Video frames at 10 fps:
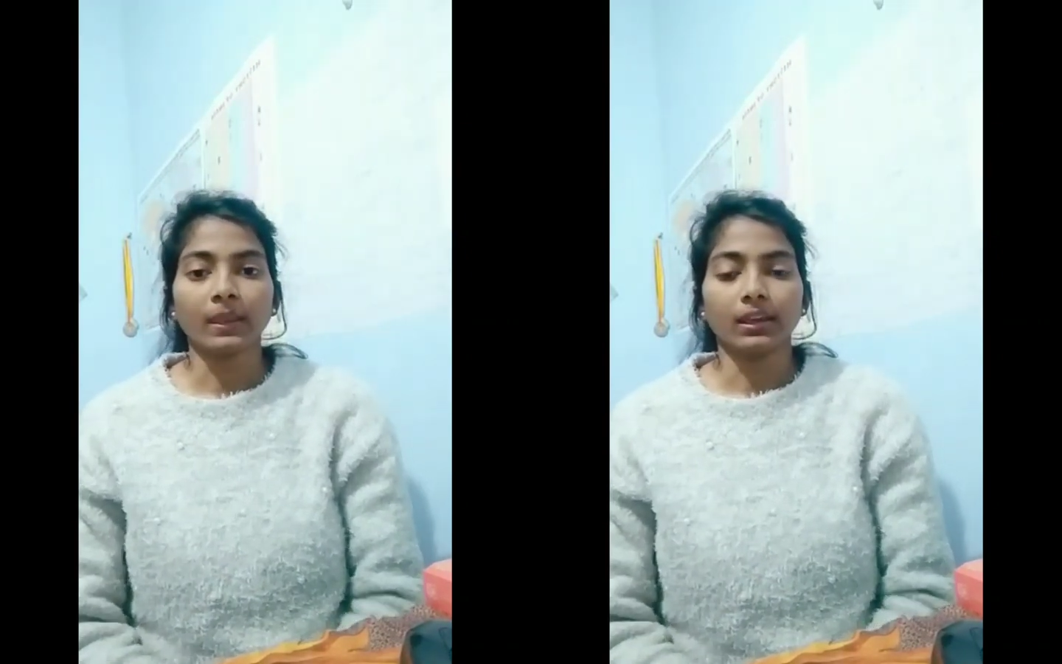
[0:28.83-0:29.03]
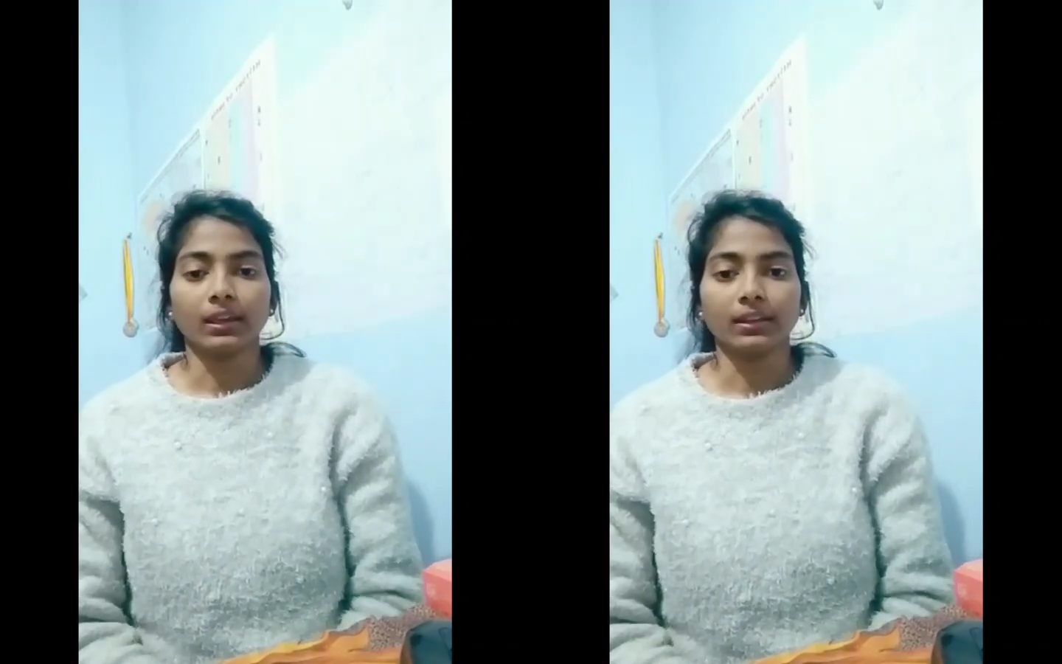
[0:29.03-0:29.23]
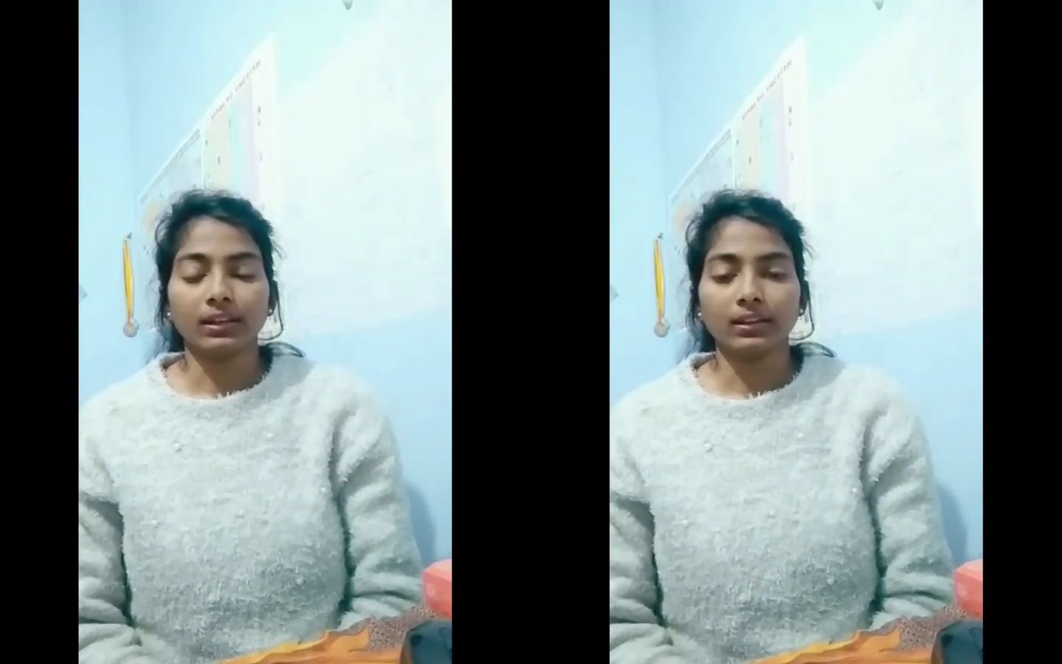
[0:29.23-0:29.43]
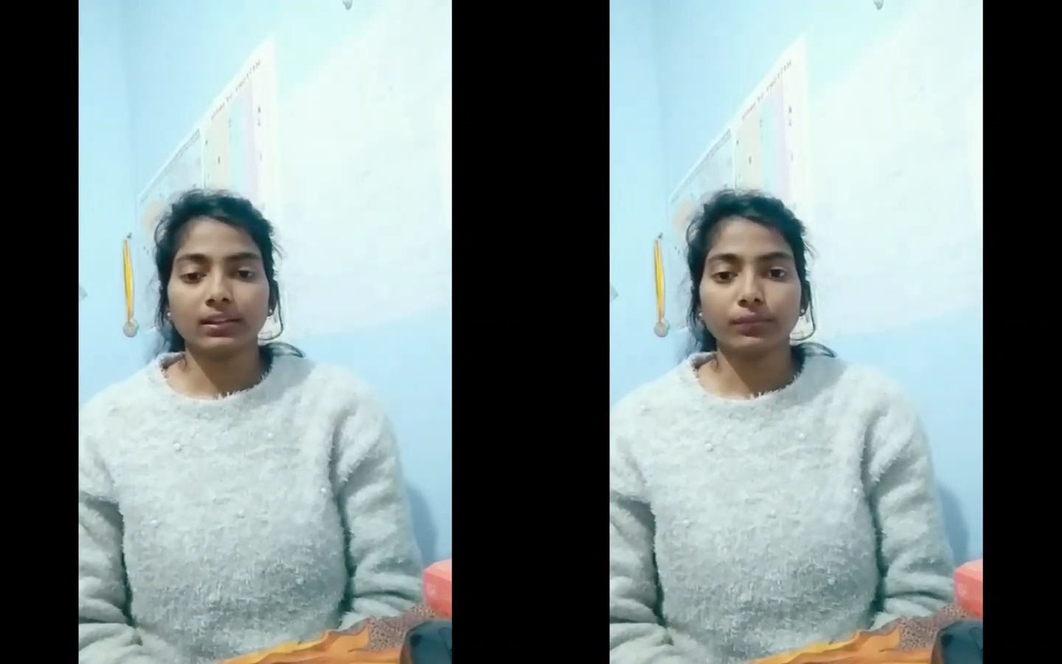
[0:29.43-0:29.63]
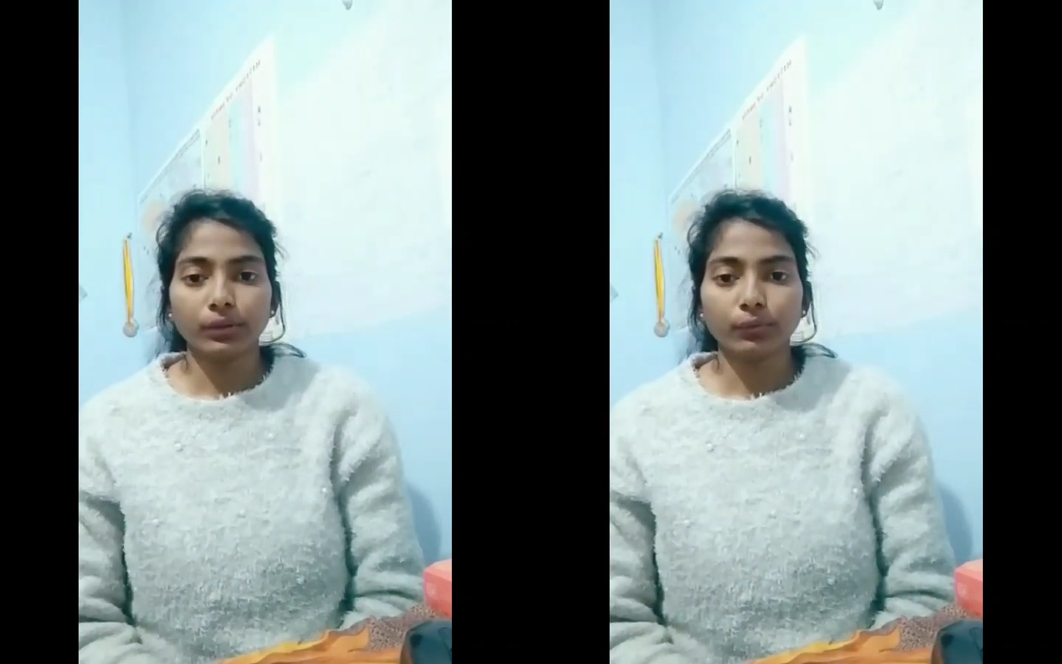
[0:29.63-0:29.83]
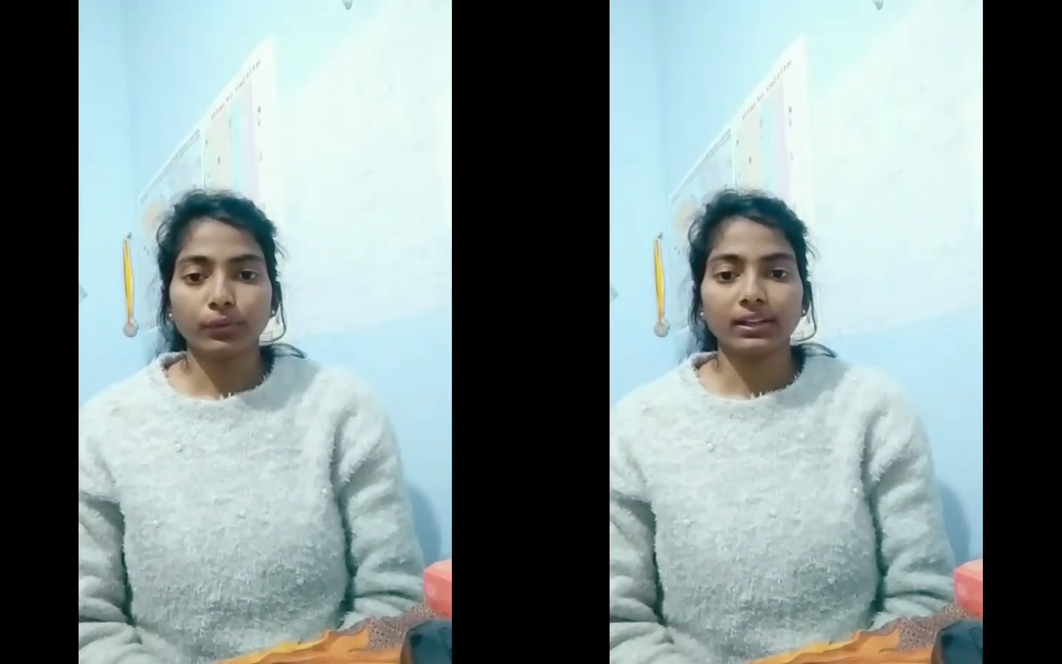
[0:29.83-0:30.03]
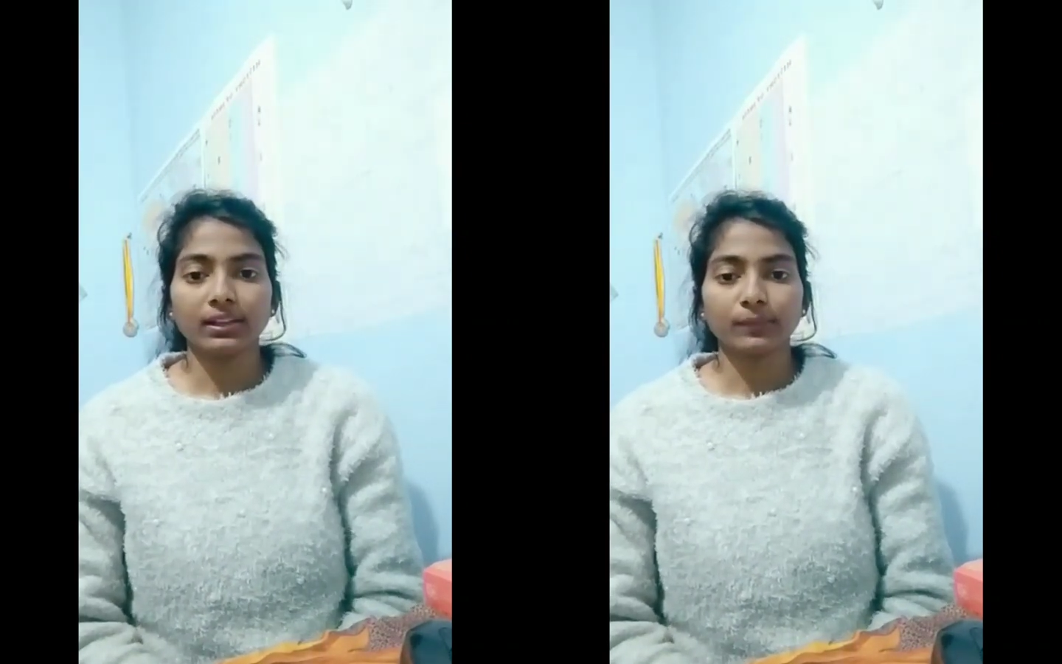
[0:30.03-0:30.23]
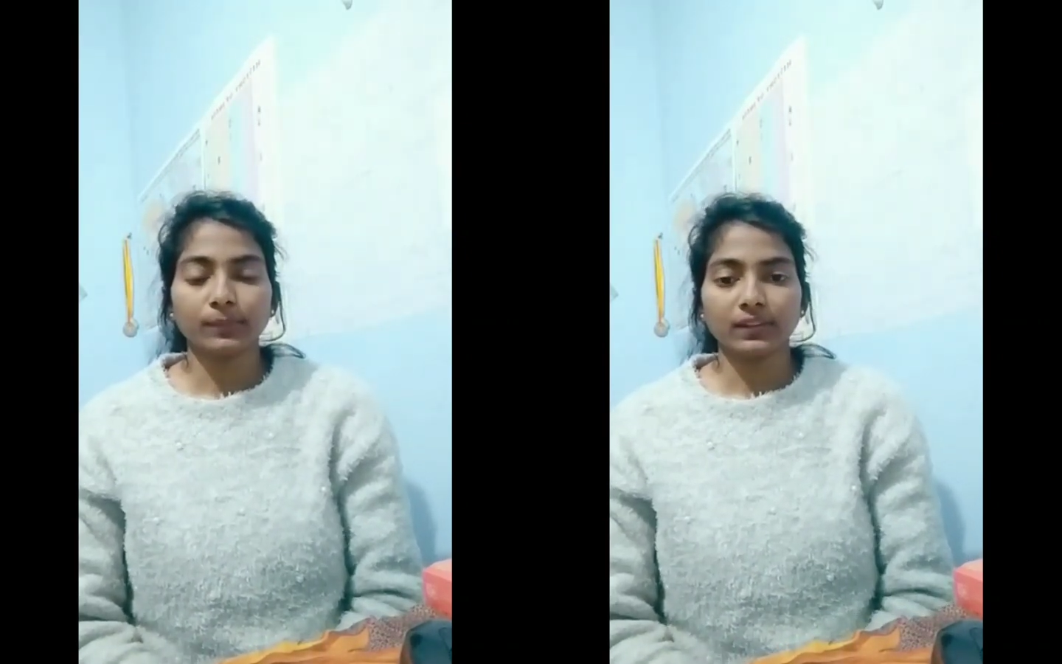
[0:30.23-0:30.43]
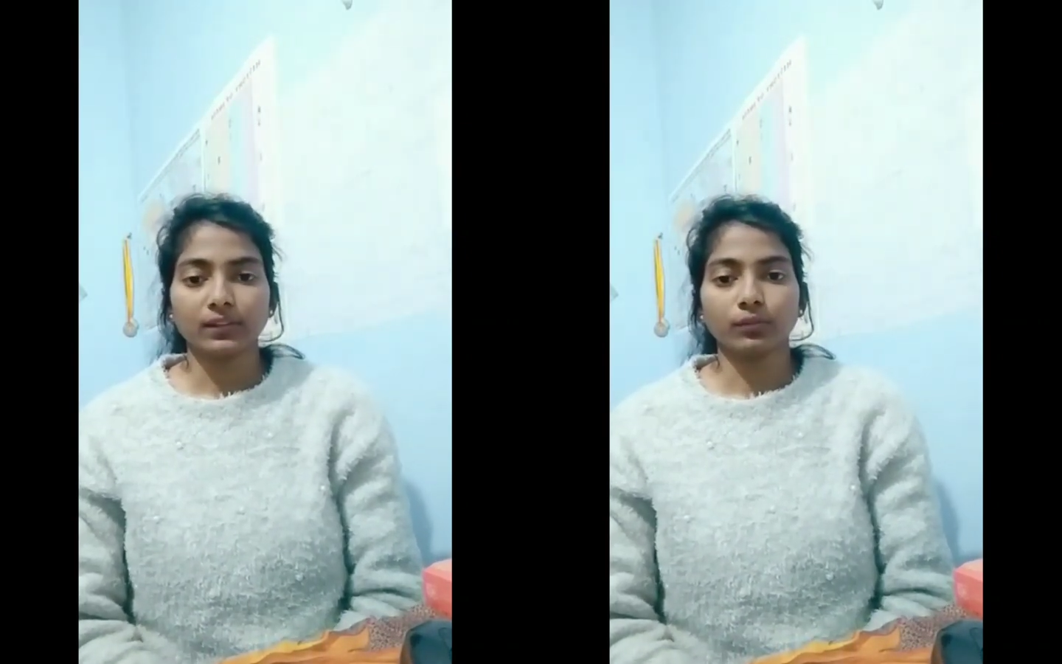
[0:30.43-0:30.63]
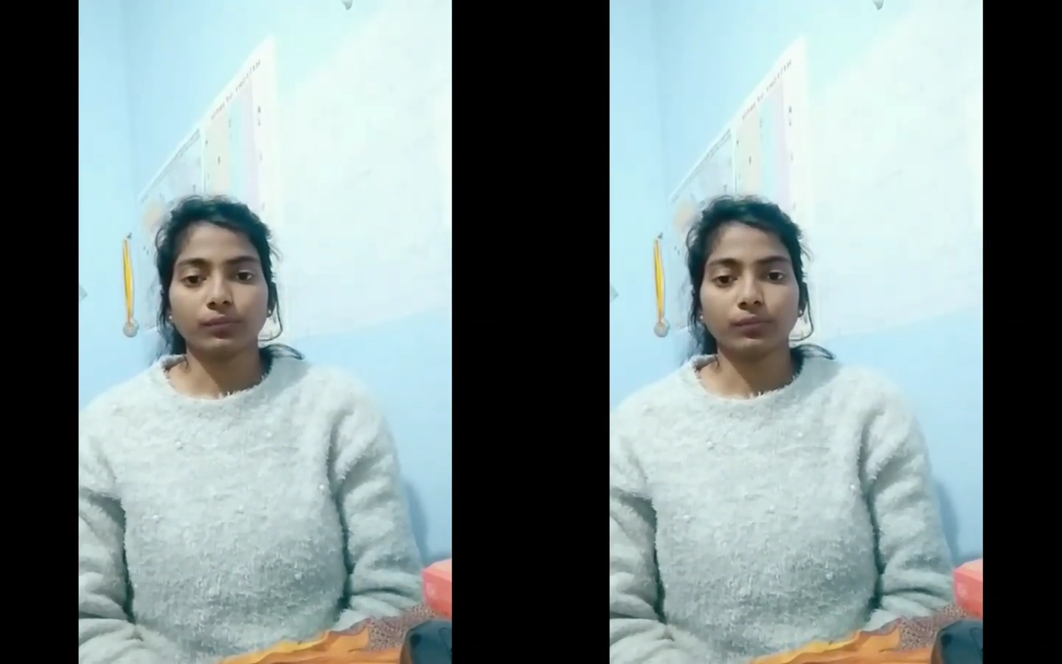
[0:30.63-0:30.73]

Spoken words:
there is a 120 species of